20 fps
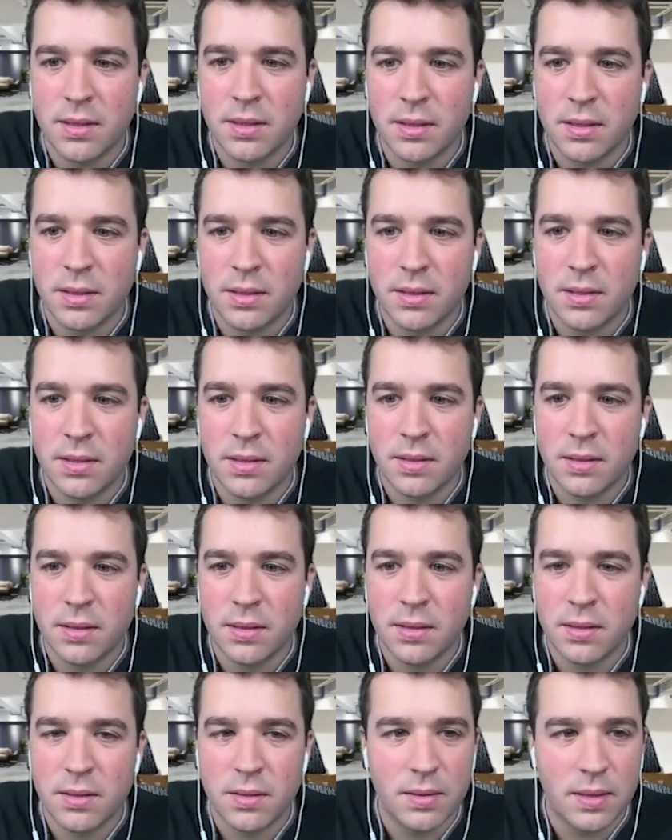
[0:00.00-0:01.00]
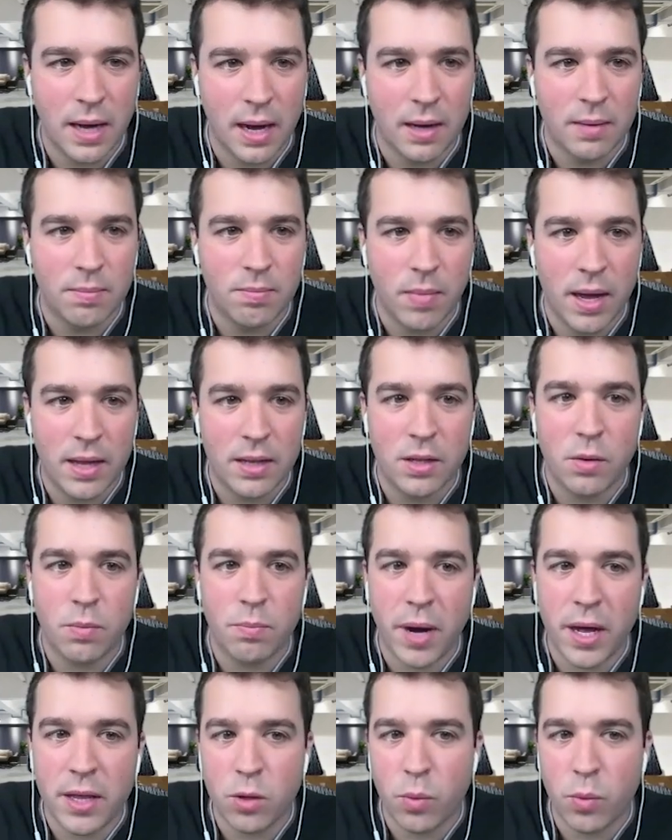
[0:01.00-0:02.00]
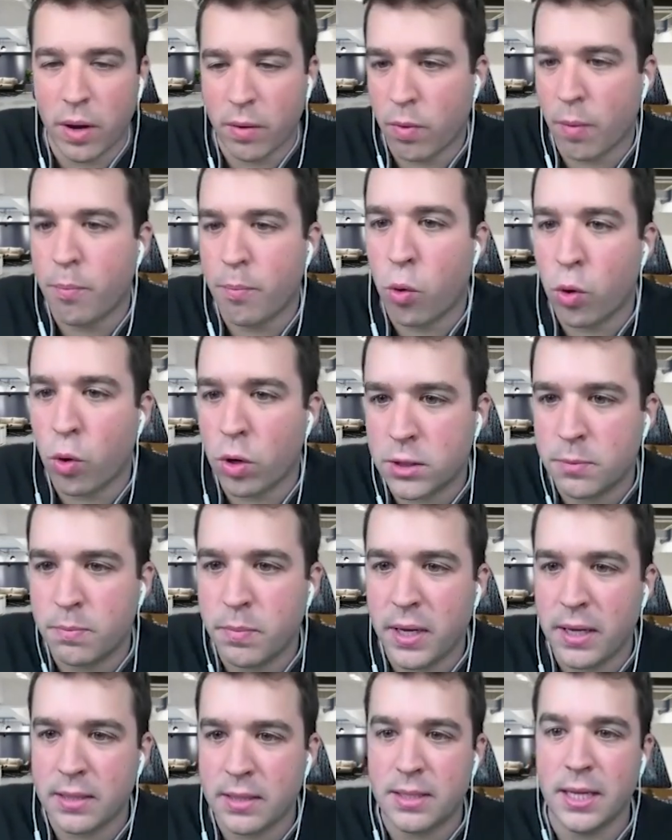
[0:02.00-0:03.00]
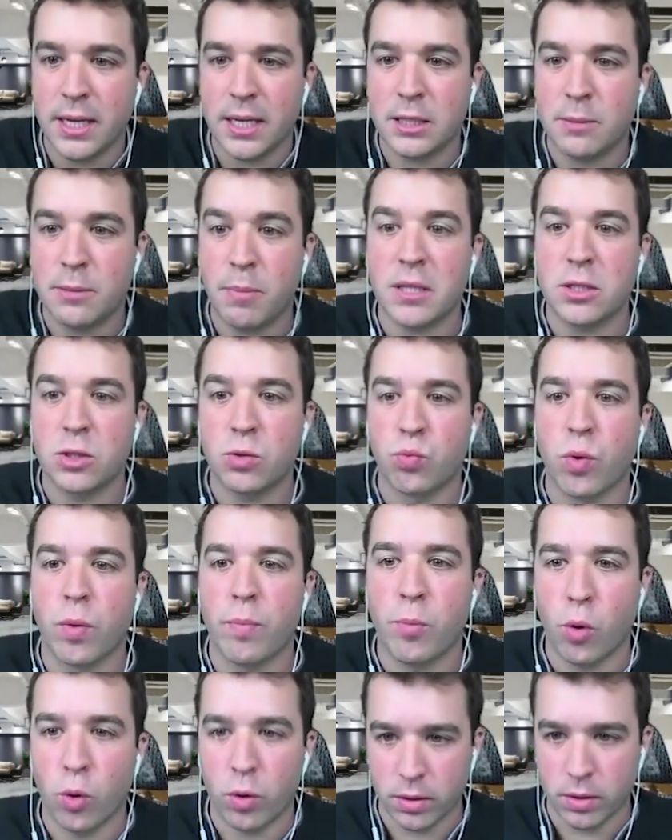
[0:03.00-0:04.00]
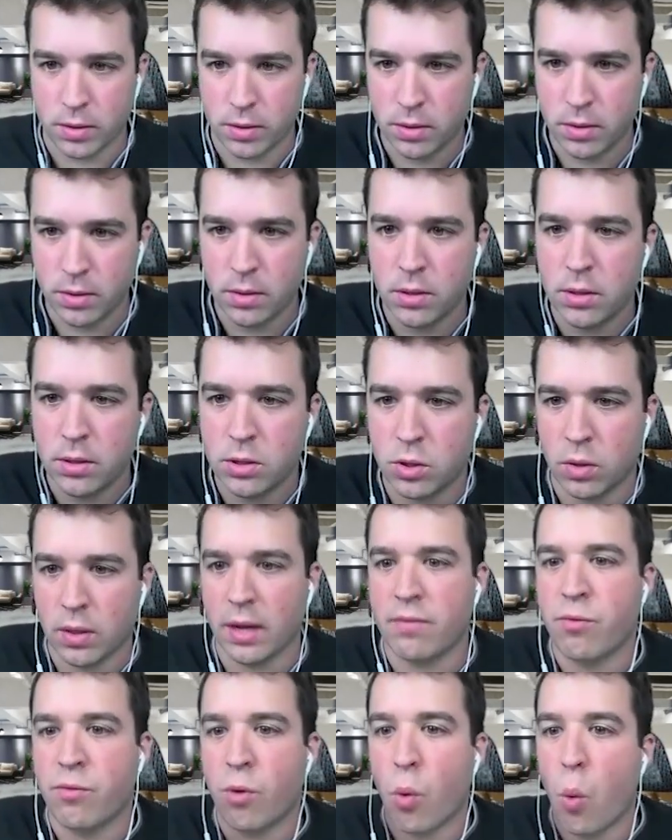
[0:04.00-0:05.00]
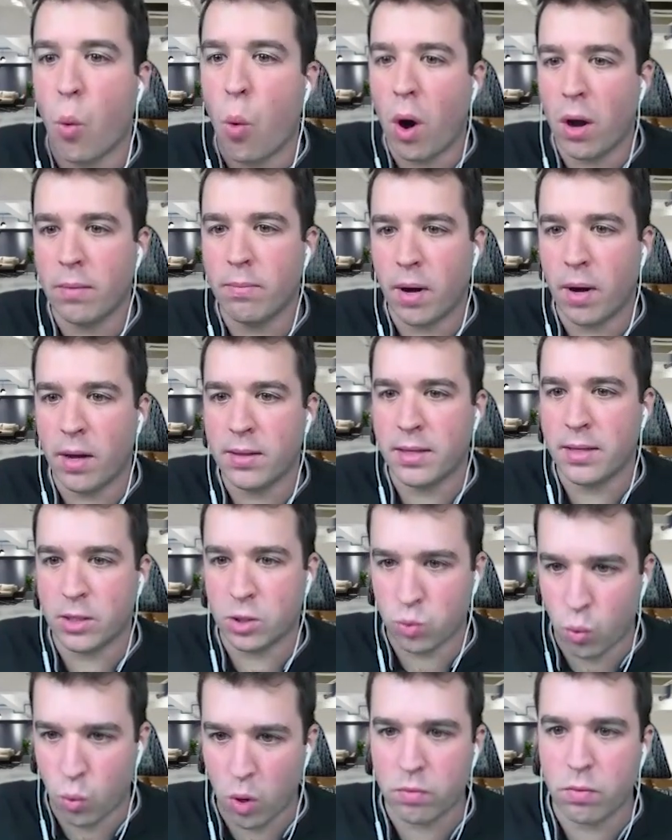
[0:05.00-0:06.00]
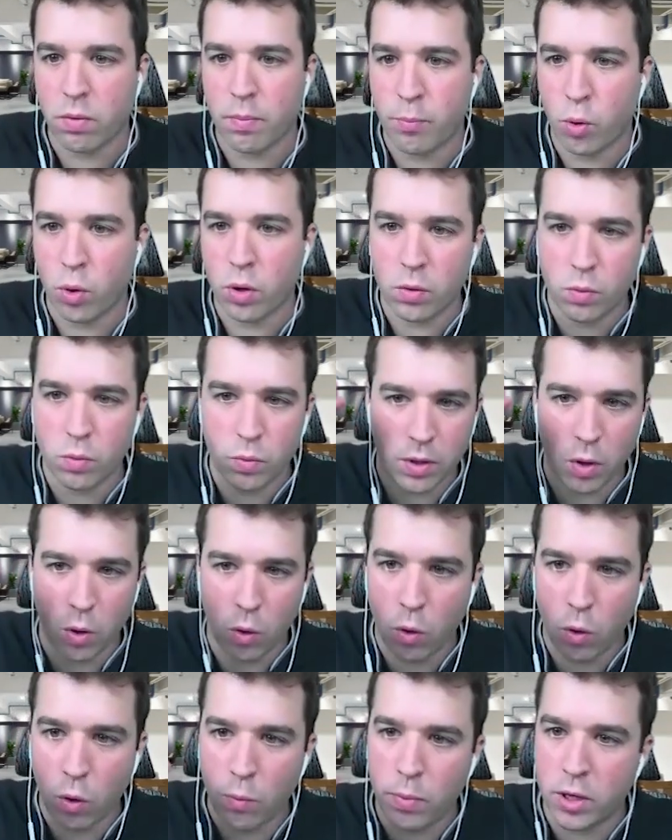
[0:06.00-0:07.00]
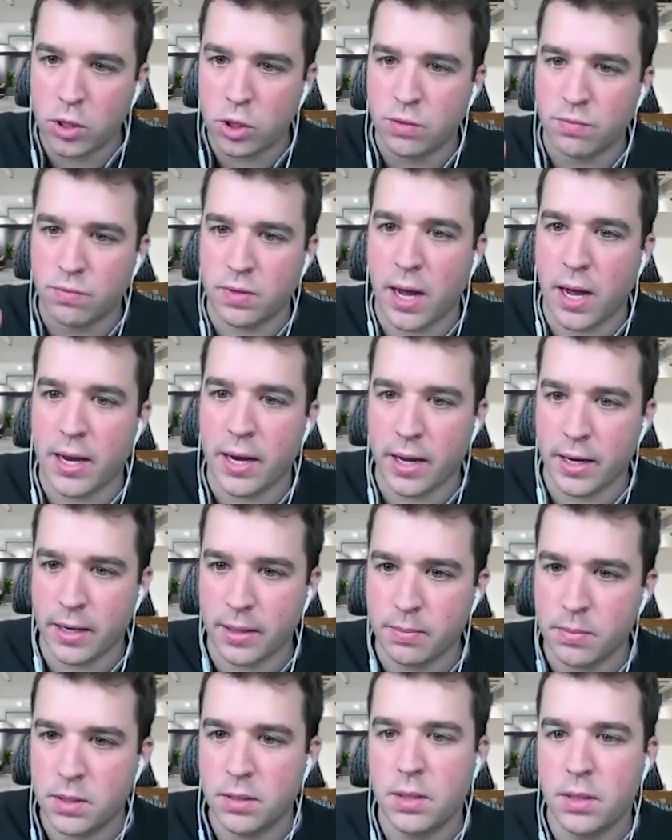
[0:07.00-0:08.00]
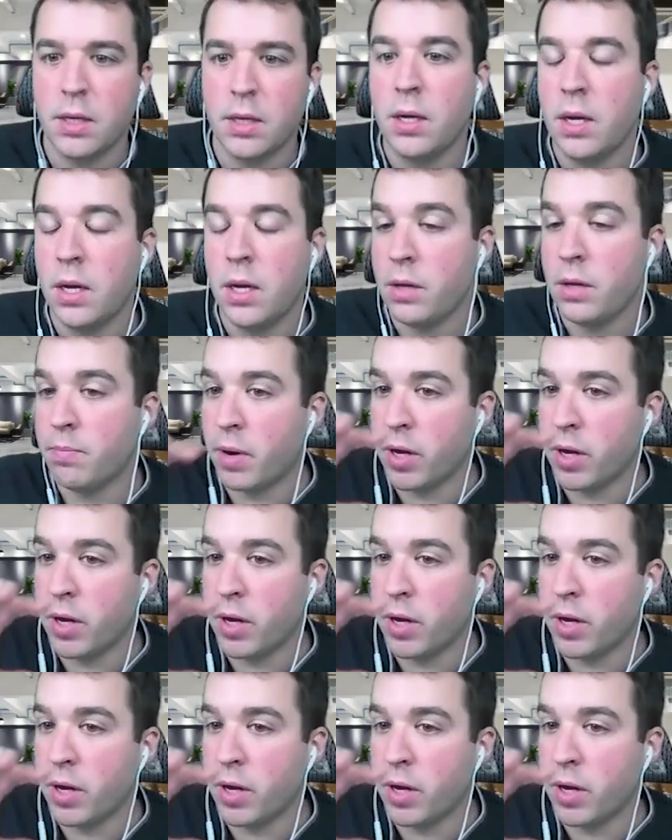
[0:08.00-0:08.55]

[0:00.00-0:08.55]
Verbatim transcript: Damn. Yeah. And the, by the way, reports means the expense report. So like for one month, it's one report with a whole bunch of line items. Yeah, yeah.